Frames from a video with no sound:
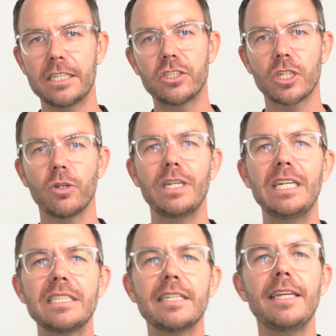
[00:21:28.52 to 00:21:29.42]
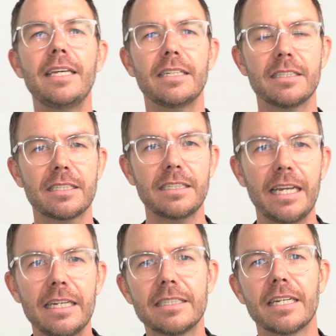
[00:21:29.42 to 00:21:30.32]
that so easily
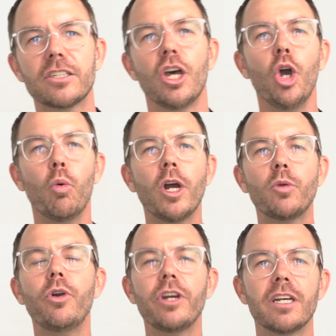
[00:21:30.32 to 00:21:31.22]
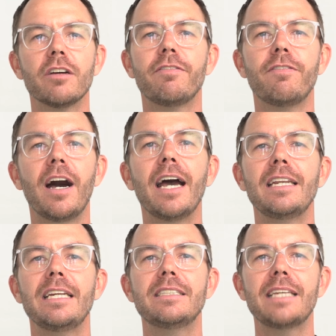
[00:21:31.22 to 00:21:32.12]
ensnares us, what we're going to
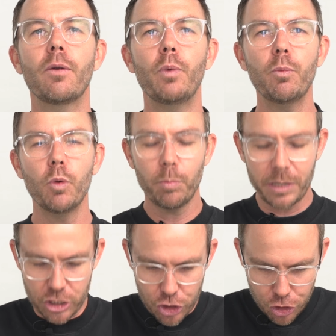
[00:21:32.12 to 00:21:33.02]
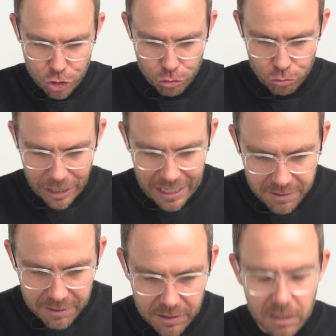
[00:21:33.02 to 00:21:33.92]
find is that we will be
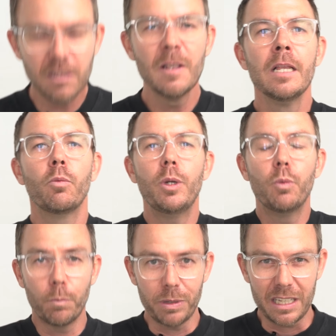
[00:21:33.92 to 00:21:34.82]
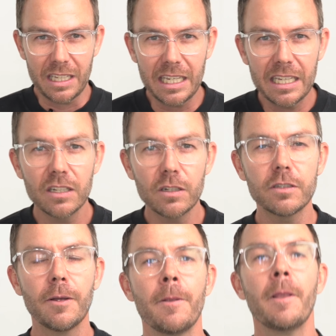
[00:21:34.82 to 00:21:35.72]
strengthened, we will be
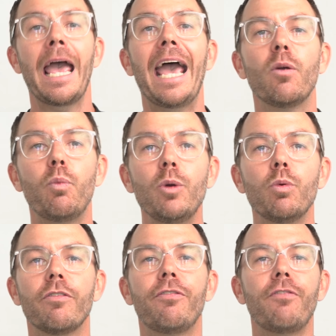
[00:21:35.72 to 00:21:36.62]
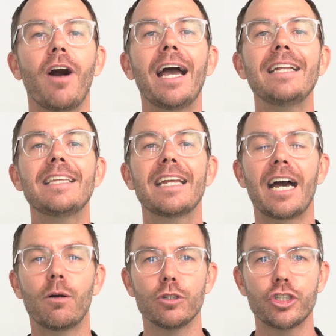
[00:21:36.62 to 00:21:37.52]
healed, and we will find that
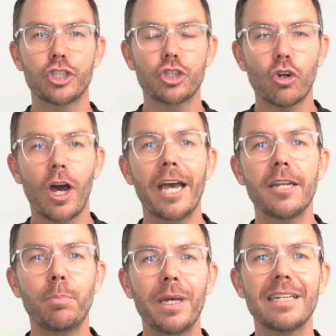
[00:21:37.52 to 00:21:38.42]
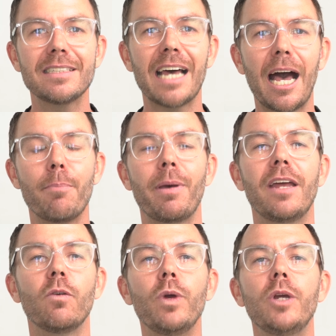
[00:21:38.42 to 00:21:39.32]
our stride picks up
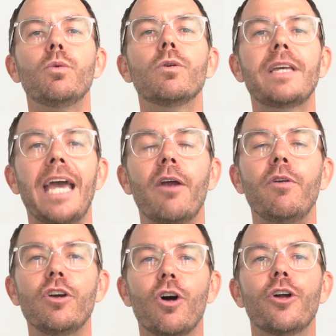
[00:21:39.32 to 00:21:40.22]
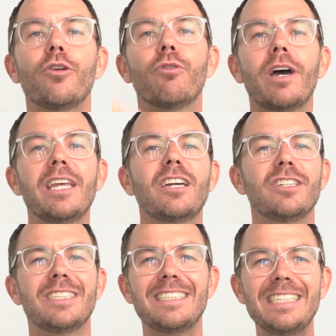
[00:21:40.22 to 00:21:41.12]
and we will carry on running
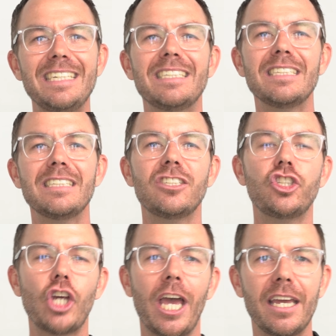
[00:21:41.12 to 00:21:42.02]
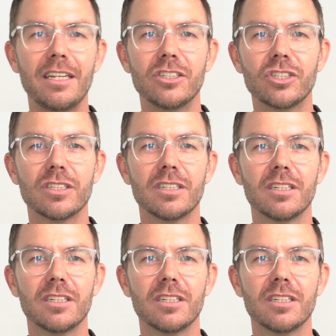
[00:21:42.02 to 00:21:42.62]
because seasons change.